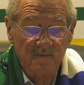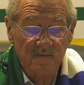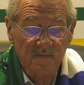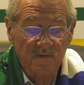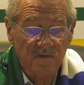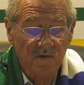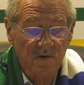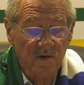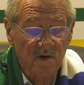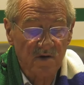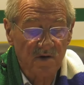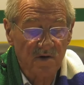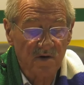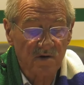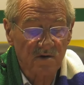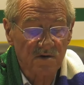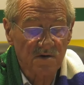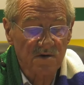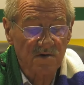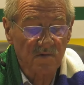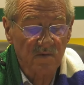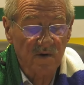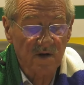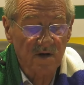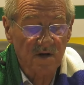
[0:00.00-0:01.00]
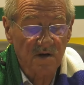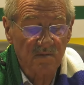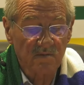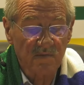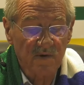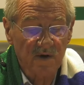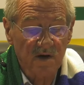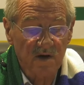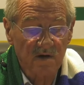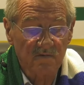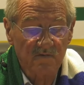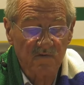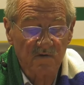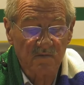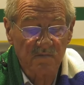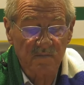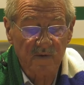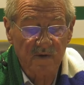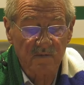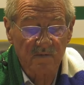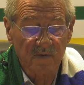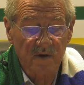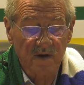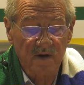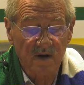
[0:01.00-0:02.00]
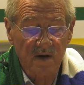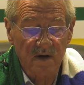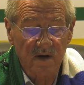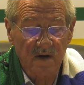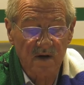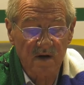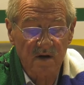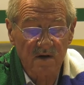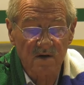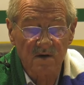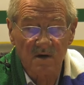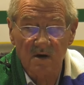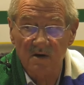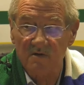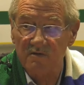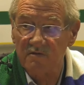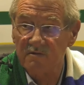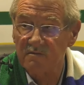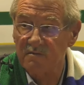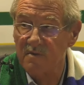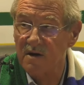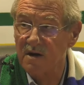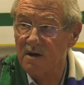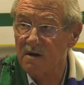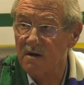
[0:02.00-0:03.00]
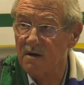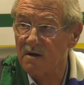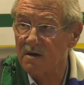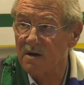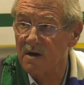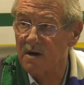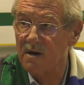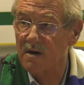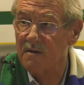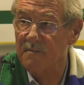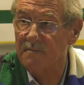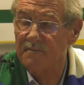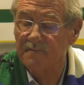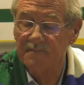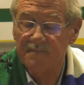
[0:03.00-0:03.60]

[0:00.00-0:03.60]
to reduce the waiting period for people in need of medical care.